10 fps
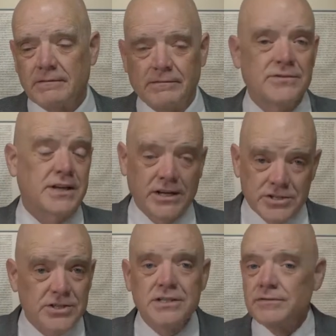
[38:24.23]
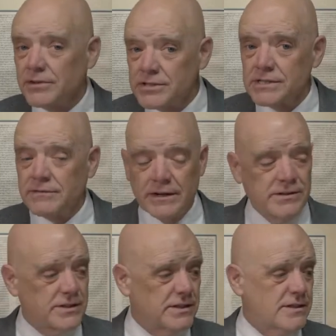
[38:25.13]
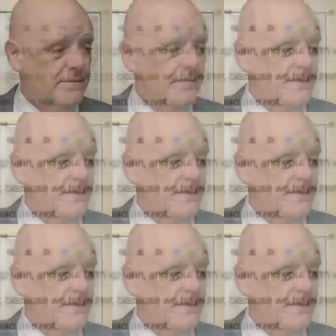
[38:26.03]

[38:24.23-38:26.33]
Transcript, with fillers: The Sadducees versus the Pharisees,